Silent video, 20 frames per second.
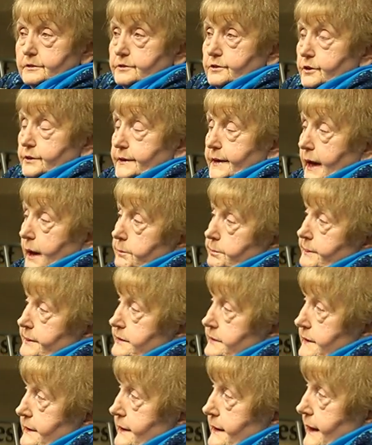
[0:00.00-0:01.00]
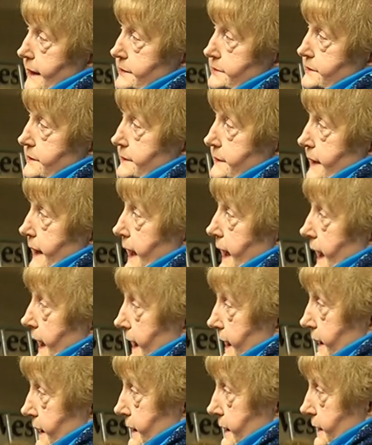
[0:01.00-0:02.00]
the capital letter
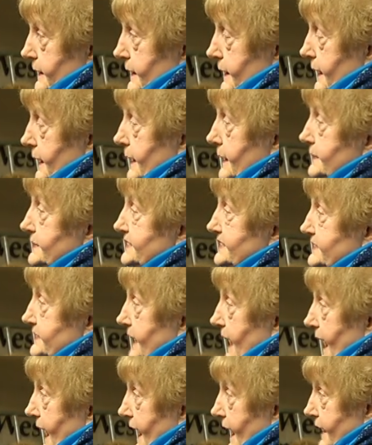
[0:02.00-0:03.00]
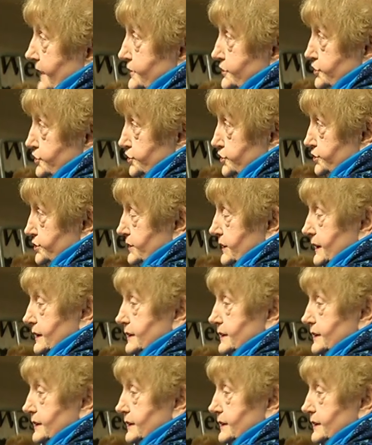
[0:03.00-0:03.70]
A, dash